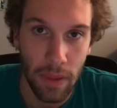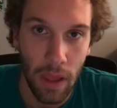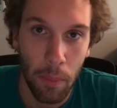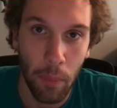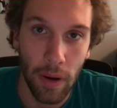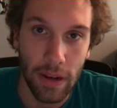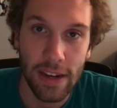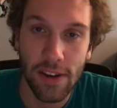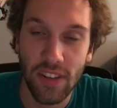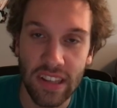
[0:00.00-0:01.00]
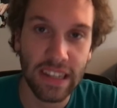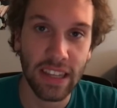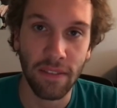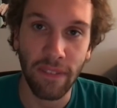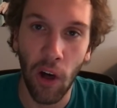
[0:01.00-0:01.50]
but he just doesn't get
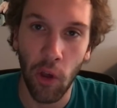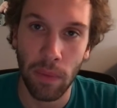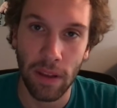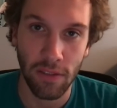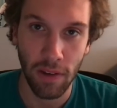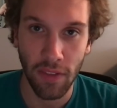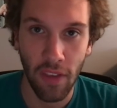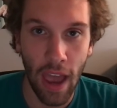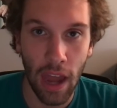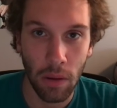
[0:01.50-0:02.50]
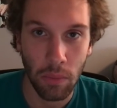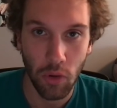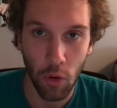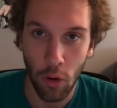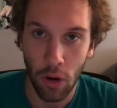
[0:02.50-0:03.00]
the volume that Davante Adams
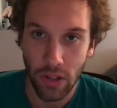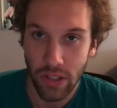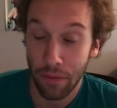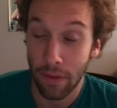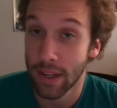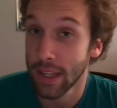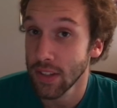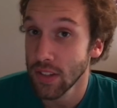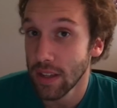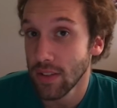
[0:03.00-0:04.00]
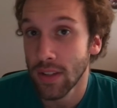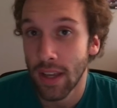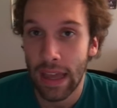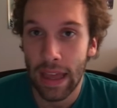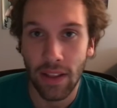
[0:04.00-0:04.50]
or Stefon Diggs gets,
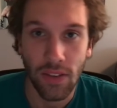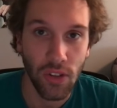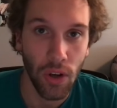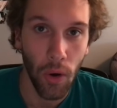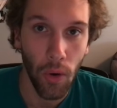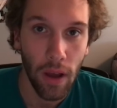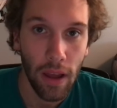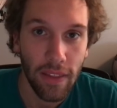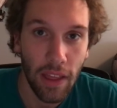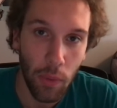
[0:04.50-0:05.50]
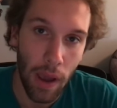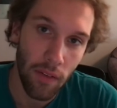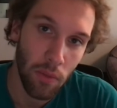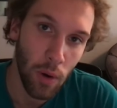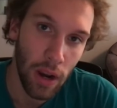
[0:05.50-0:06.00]
and so that's why I have
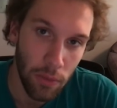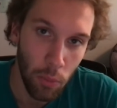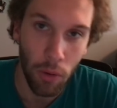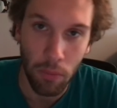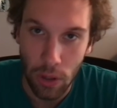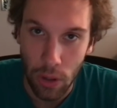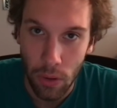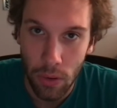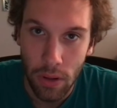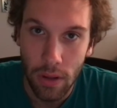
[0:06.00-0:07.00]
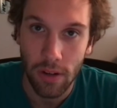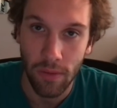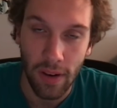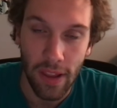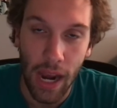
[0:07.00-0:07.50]
him ranked 1 below
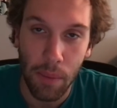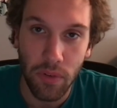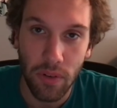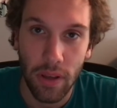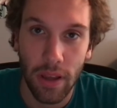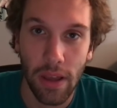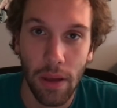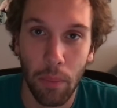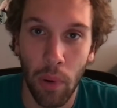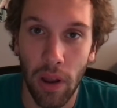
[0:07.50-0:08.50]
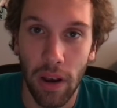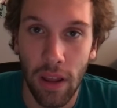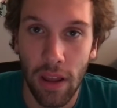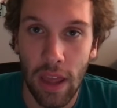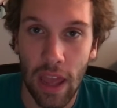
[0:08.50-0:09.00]
Davante Adams. But
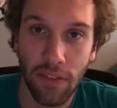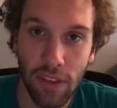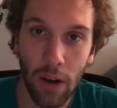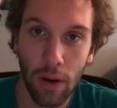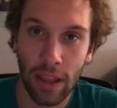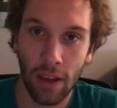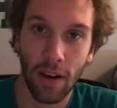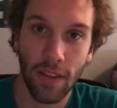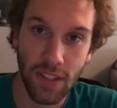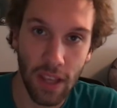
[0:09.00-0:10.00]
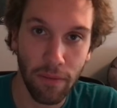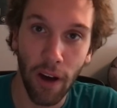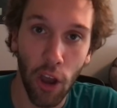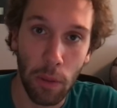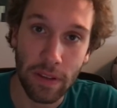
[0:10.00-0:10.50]
if Tyreek Hill had the same
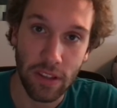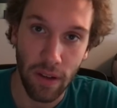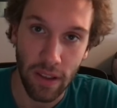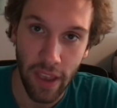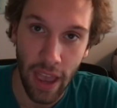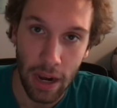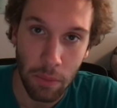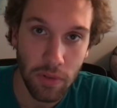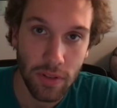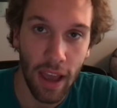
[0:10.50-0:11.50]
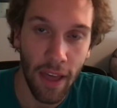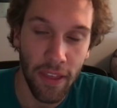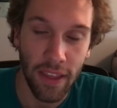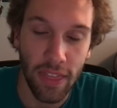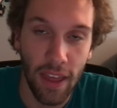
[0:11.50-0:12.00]
volume as Davante Adams, I
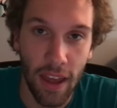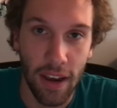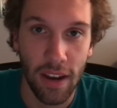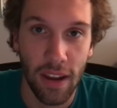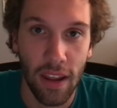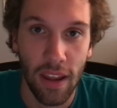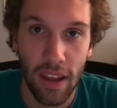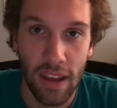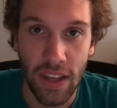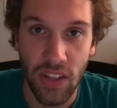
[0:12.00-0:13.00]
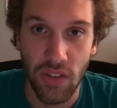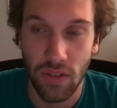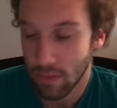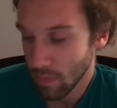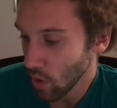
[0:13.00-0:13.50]
think that his
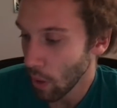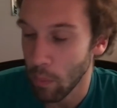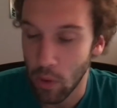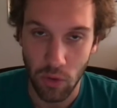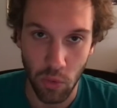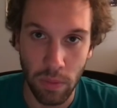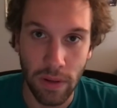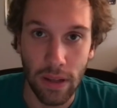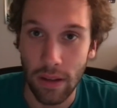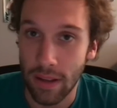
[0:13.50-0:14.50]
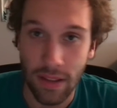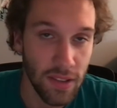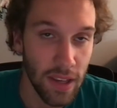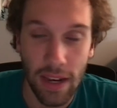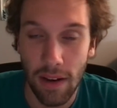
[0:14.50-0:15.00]
numbers would be
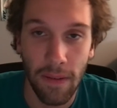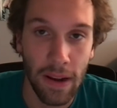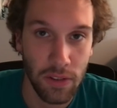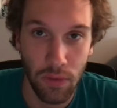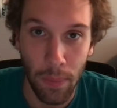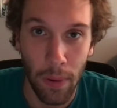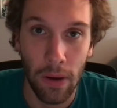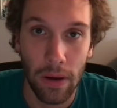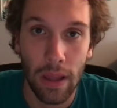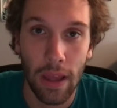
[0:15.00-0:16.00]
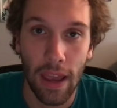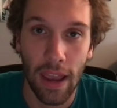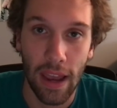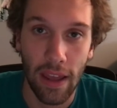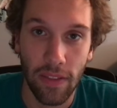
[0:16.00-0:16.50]
insane in fantasy football.
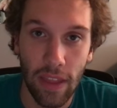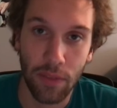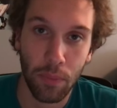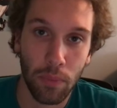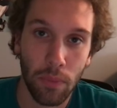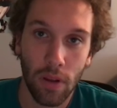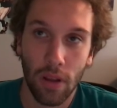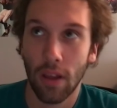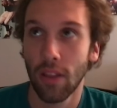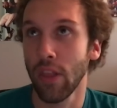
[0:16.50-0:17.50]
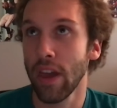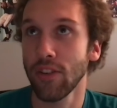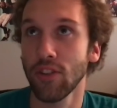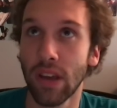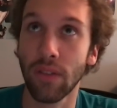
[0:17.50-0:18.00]
And they
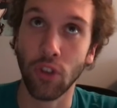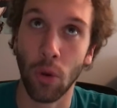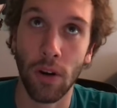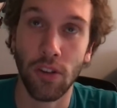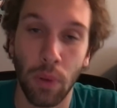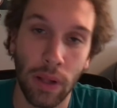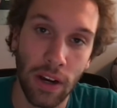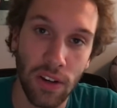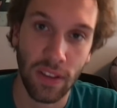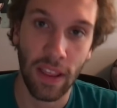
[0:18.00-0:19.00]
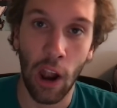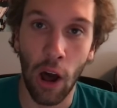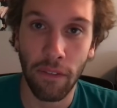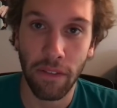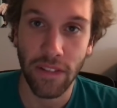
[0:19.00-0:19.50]
just have so much players in that
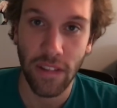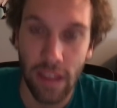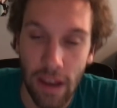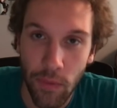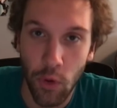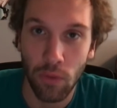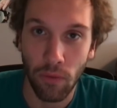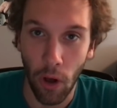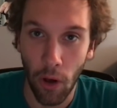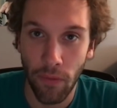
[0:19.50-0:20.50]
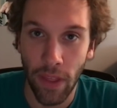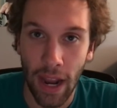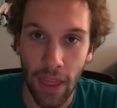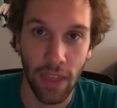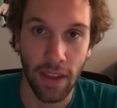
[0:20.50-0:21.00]
offense that they have to involve that I
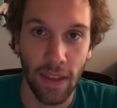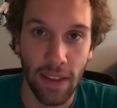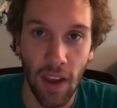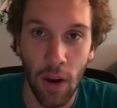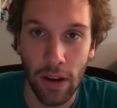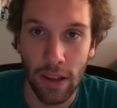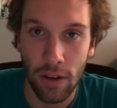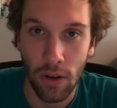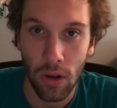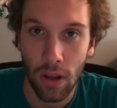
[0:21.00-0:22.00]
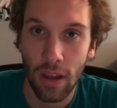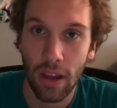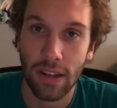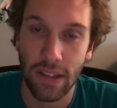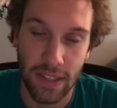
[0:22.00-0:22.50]
think that Tyreek Hill
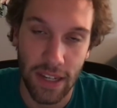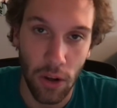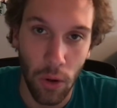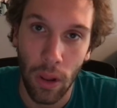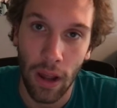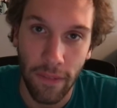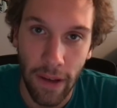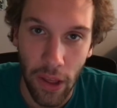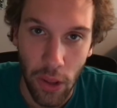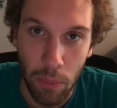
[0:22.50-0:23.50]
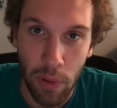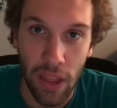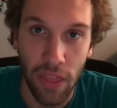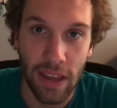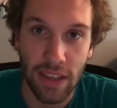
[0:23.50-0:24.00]
doesn't get a whole lot of volume, but I
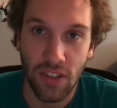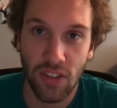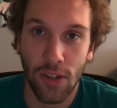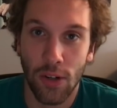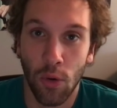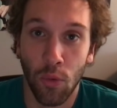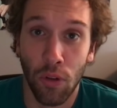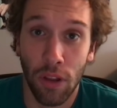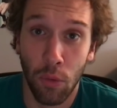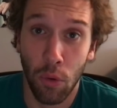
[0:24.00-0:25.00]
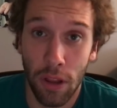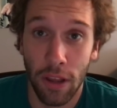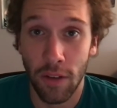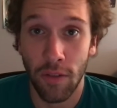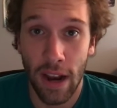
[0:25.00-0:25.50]
think he's still a really, really
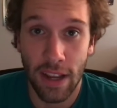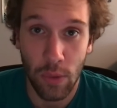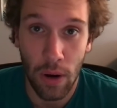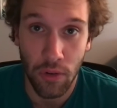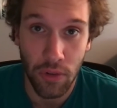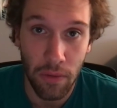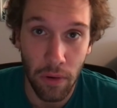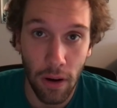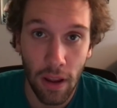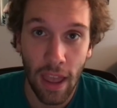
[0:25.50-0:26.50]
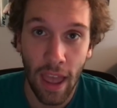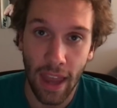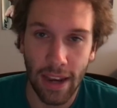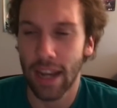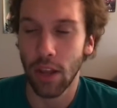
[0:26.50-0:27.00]
good fantasy wide receiver. And
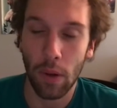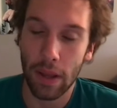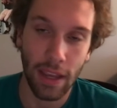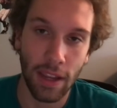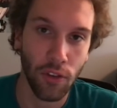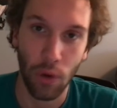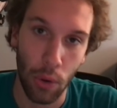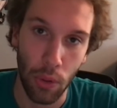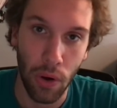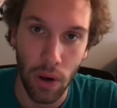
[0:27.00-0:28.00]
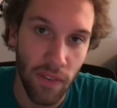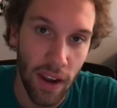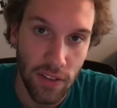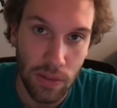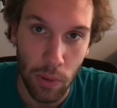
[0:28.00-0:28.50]
any week he can score you 30
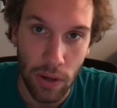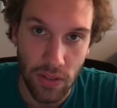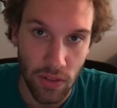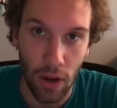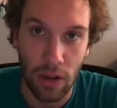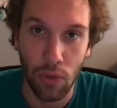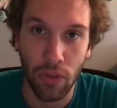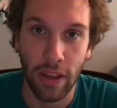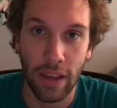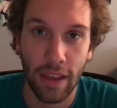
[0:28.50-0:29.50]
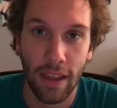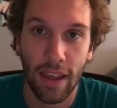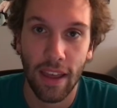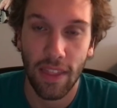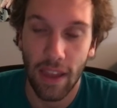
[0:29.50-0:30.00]
fantasy points. So I do think
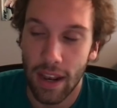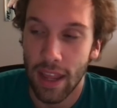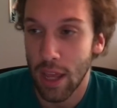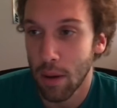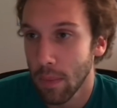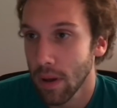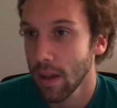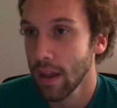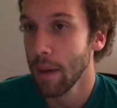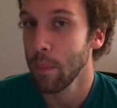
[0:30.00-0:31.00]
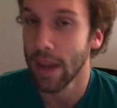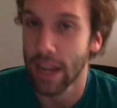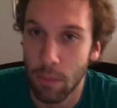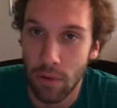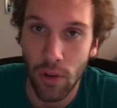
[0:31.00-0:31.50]
that him being a
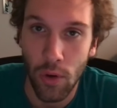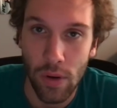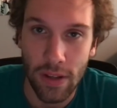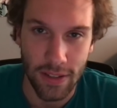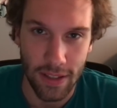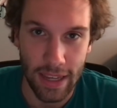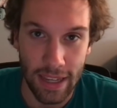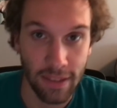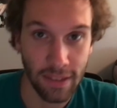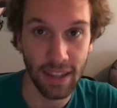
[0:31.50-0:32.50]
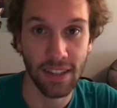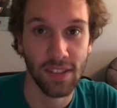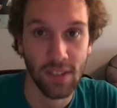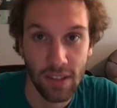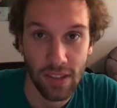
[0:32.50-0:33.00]
number 2 isn't like a
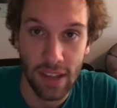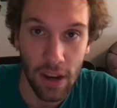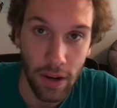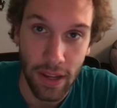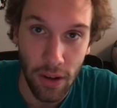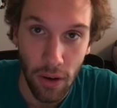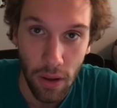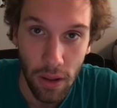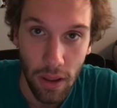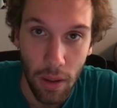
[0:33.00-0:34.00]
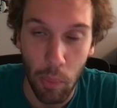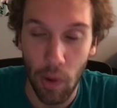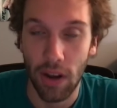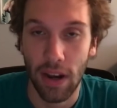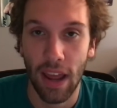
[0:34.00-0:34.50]
diss to Tyreek Hill,
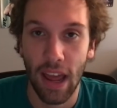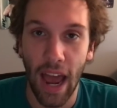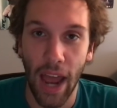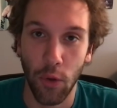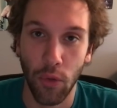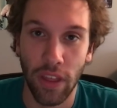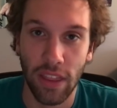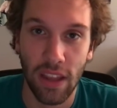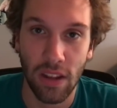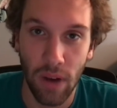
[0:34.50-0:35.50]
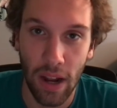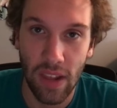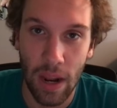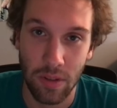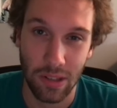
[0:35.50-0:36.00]
but I do think that Davante
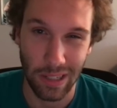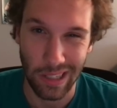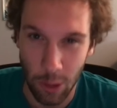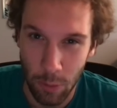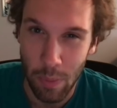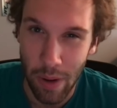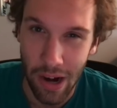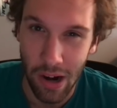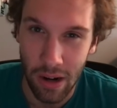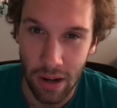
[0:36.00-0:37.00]
Adams is a little bit better,